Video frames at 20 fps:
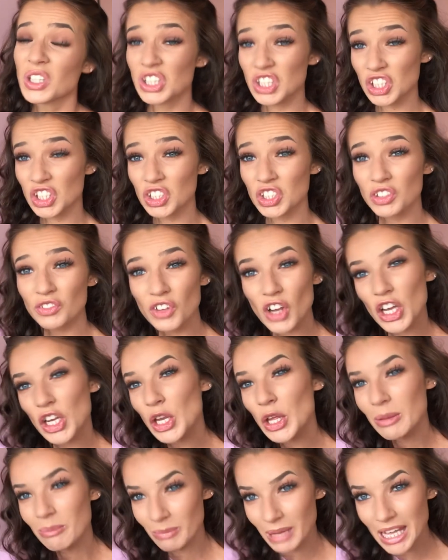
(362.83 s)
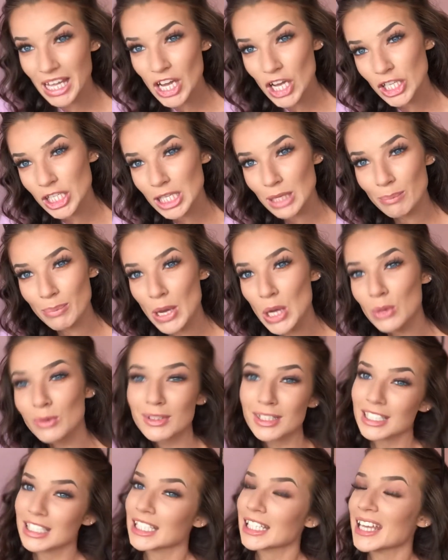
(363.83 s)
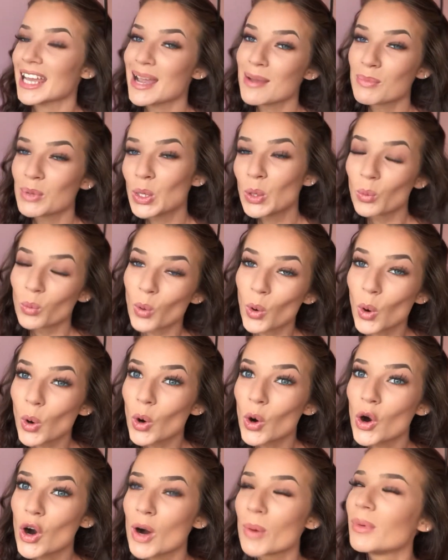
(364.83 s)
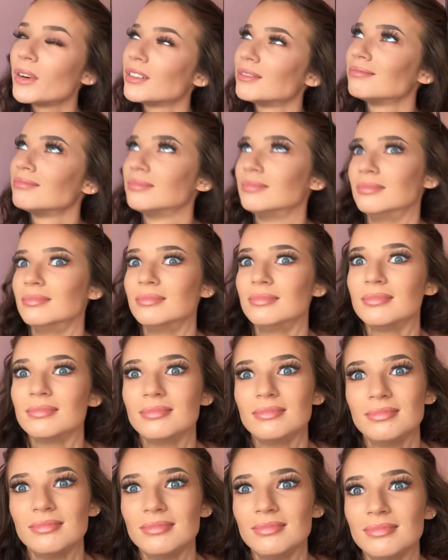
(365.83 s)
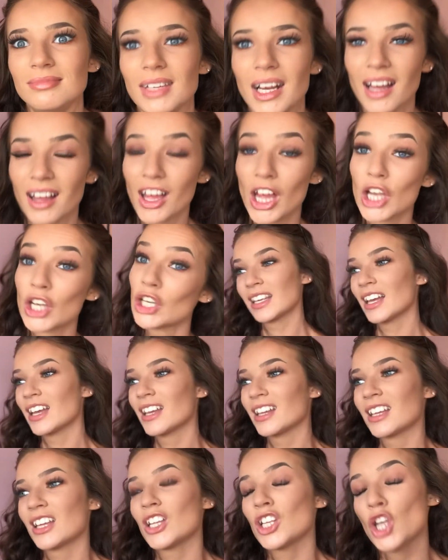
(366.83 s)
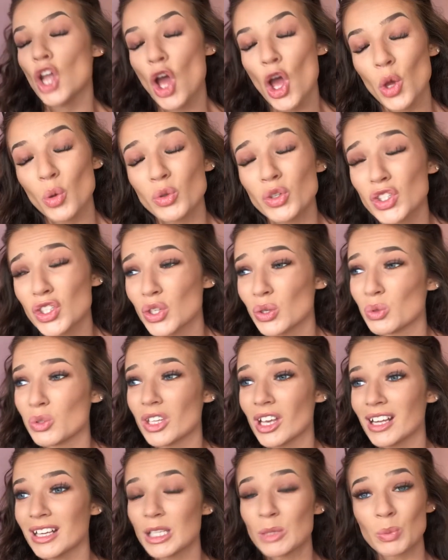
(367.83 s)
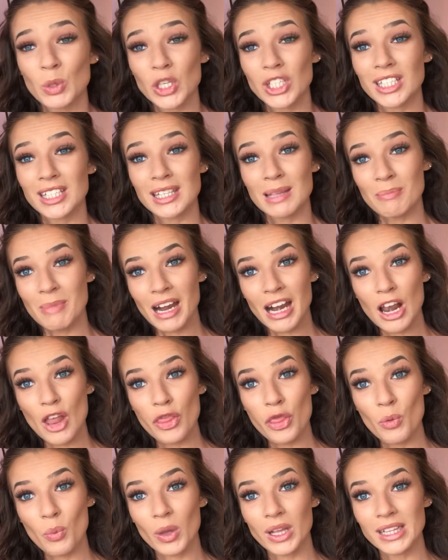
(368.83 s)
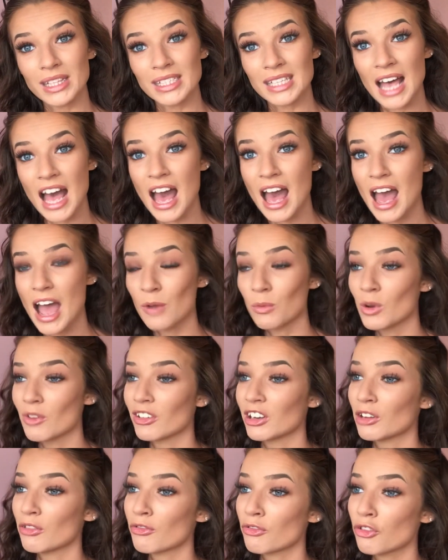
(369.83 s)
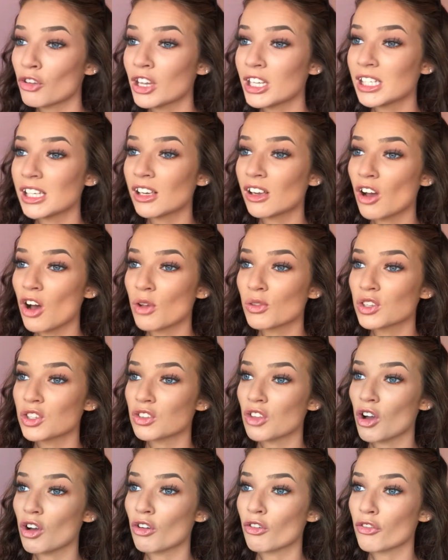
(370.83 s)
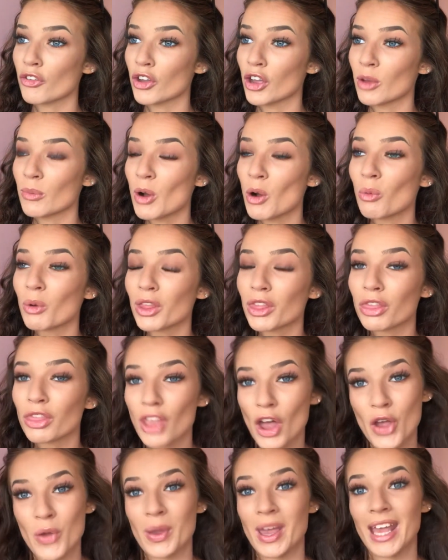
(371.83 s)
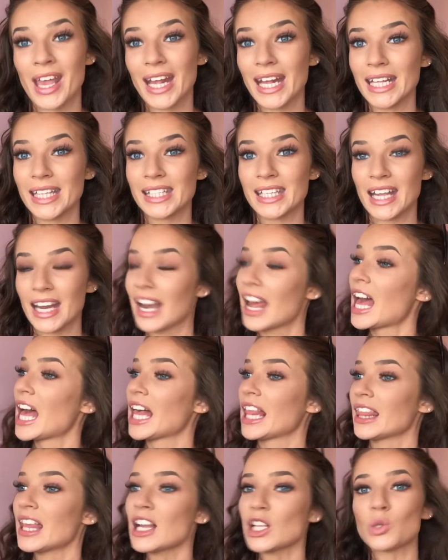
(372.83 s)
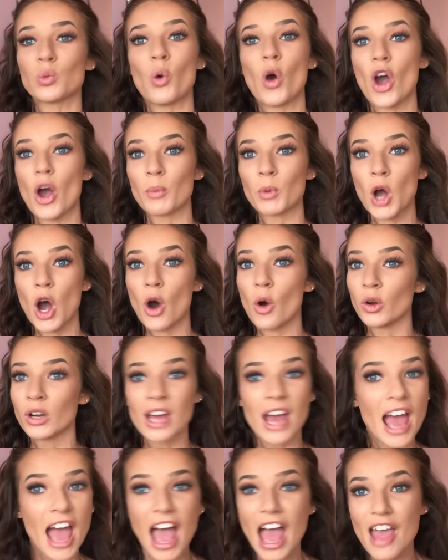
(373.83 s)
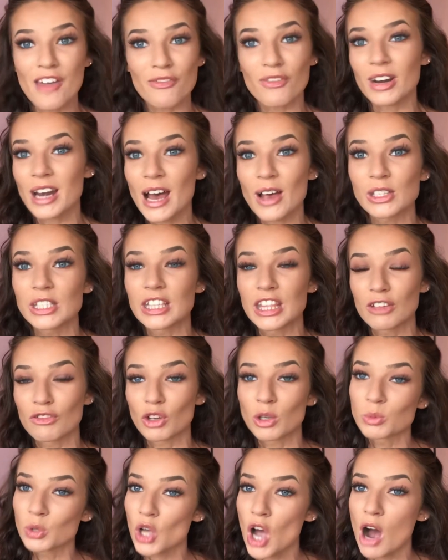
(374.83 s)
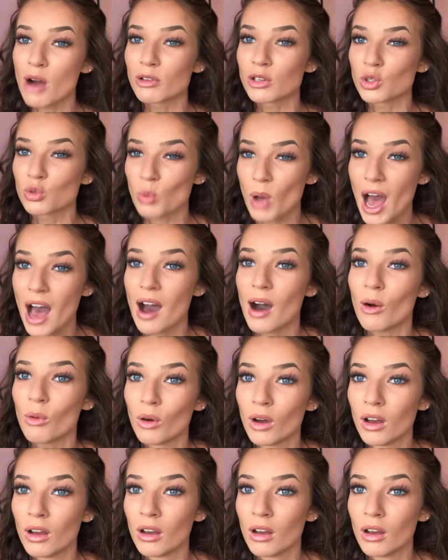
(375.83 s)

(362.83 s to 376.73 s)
it's because you've got no meat on your bones to keep you warm. No, Susan, it's because it's the middle of the winter and we're in a freezing cold stock room with no heating. That's why I'm cold. Everyone else in the room's cold as well.